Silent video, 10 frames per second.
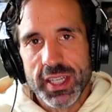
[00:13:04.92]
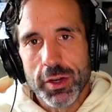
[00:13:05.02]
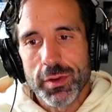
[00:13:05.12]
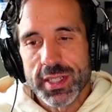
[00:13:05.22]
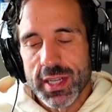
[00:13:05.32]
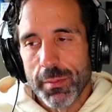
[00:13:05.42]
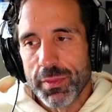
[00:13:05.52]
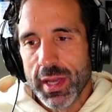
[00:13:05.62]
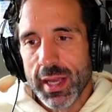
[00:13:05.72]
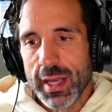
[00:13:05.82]
with
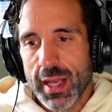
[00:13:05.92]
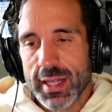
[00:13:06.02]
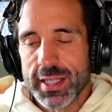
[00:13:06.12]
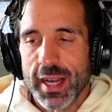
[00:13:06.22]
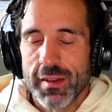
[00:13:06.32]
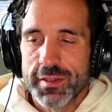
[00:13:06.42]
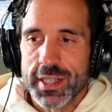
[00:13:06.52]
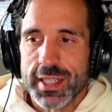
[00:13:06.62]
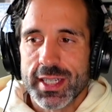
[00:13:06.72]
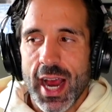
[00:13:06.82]
something, instead of
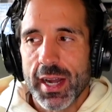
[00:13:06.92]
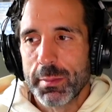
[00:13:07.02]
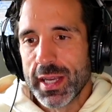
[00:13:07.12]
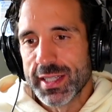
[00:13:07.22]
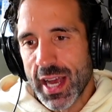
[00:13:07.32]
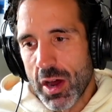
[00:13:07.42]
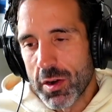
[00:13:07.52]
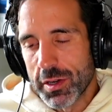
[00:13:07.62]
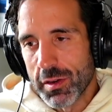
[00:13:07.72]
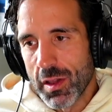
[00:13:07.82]
just kind of being down
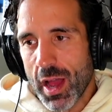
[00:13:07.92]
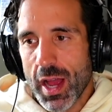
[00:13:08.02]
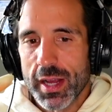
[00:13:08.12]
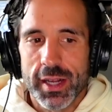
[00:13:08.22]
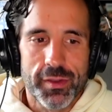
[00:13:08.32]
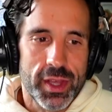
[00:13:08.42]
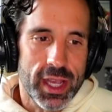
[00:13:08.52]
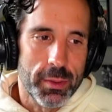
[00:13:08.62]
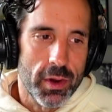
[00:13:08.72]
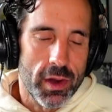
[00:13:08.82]
on your luck and thinking
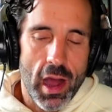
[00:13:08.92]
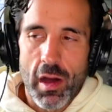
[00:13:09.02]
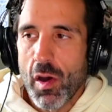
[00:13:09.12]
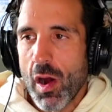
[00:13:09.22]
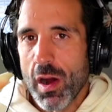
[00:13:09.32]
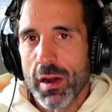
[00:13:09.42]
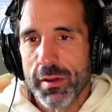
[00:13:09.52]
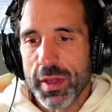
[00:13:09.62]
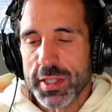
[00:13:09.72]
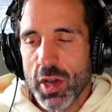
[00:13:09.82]
about how hard
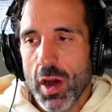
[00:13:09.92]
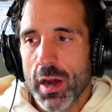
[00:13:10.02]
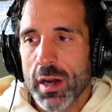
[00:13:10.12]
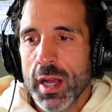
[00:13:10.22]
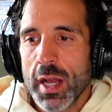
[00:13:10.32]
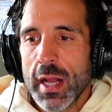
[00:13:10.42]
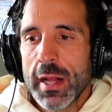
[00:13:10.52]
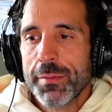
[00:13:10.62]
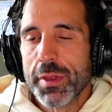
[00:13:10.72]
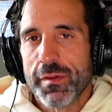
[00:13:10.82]
things are,
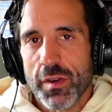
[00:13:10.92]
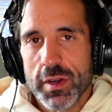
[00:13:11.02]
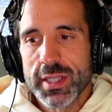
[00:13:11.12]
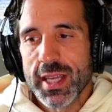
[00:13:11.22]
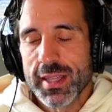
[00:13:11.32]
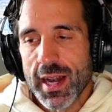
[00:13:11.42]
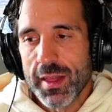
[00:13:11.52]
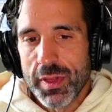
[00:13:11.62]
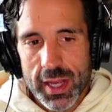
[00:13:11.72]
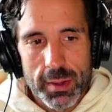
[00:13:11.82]
the first thing that I
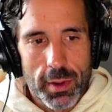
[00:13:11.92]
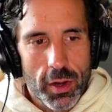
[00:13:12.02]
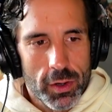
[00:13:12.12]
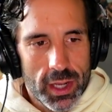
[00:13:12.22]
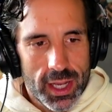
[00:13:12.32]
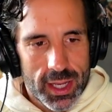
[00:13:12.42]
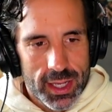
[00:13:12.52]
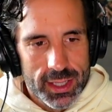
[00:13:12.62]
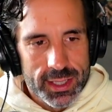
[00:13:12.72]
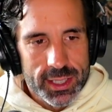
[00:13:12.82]
think about
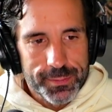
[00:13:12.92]
is,